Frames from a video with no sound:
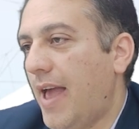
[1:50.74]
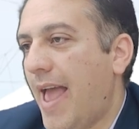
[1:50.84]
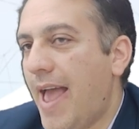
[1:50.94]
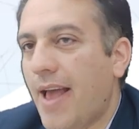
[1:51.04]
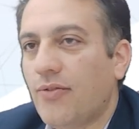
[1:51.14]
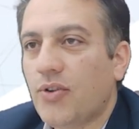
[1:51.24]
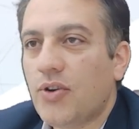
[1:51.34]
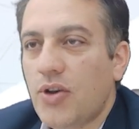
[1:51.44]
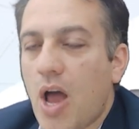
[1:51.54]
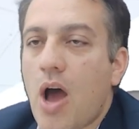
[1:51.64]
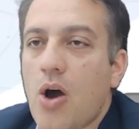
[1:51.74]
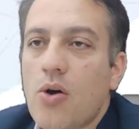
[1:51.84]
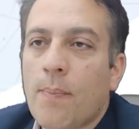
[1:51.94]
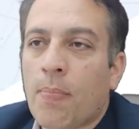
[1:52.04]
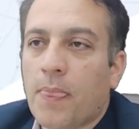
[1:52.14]
and
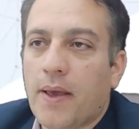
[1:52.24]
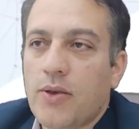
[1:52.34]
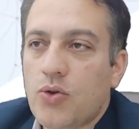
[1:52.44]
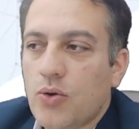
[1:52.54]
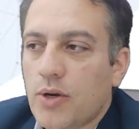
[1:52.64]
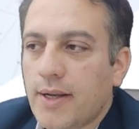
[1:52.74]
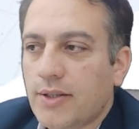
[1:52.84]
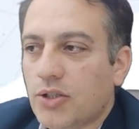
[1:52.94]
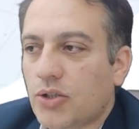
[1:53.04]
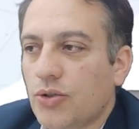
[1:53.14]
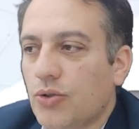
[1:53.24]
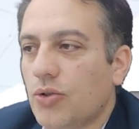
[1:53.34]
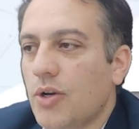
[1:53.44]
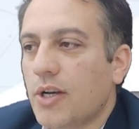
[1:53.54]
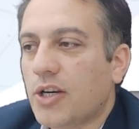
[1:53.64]
now you need
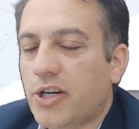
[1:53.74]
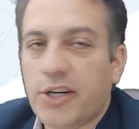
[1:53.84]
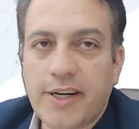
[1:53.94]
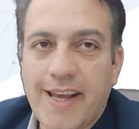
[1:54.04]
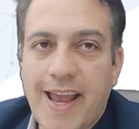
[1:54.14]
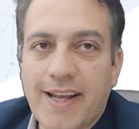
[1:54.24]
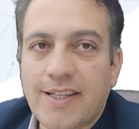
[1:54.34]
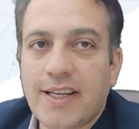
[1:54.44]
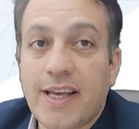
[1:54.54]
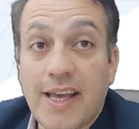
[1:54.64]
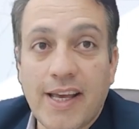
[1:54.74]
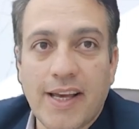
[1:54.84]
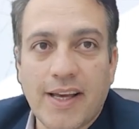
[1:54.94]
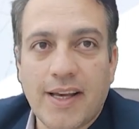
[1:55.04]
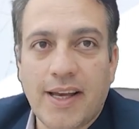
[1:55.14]
to create
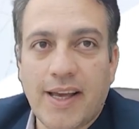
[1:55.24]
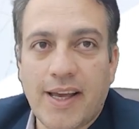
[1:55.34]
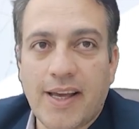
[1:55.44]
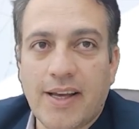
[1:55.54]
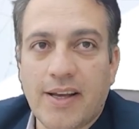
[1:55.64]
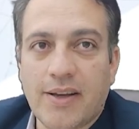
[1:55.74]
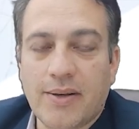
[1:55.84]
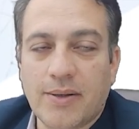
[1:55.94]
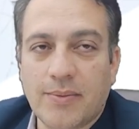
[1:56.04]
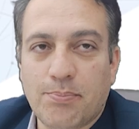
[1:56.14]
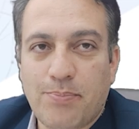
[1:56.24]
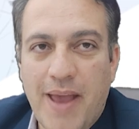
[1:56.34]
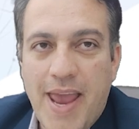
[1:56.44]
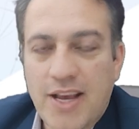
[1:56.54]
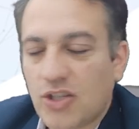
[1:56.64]
a
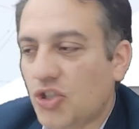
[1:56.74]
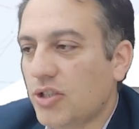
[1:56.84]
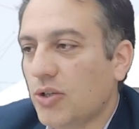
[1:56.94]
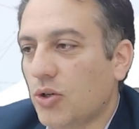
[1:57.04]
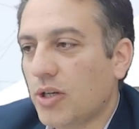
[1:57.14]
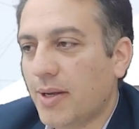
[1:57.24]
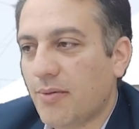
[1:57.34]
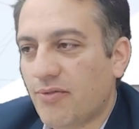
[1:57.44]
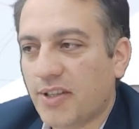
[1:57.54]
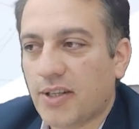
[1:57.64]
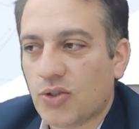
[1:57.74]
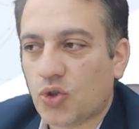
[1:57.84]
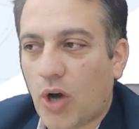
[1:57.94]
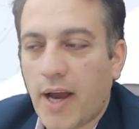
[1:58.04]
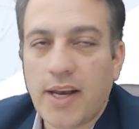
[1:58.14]
page with a
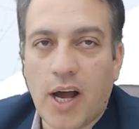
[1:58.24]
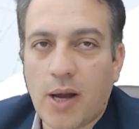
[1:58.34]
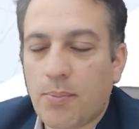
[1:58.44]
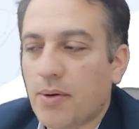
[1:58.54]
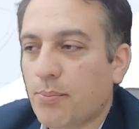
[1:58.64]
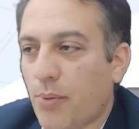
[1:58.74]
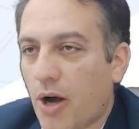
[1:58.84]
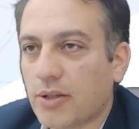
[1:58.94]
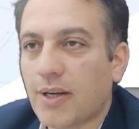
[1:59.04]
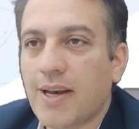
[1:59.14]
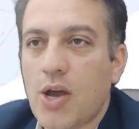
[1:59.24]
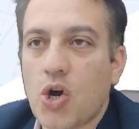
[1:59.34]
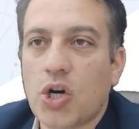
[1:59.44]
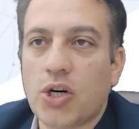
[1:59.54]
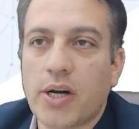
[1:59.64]
sign up button
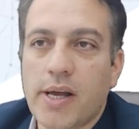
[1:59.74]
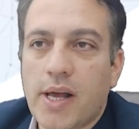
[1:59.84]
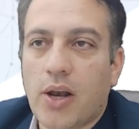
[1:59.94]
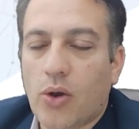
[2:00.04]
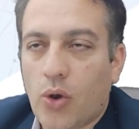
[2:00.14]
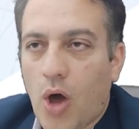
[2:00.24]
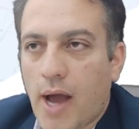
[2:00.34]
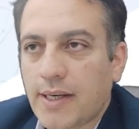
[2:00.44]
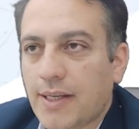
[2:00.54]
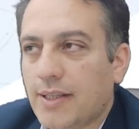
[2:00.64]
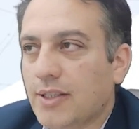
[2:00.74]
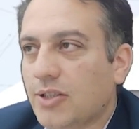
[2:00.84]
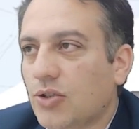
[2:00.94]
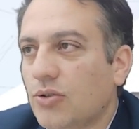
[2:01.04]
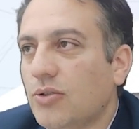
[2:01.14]
or log in
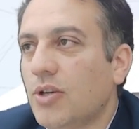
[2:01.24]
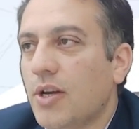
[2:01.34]
to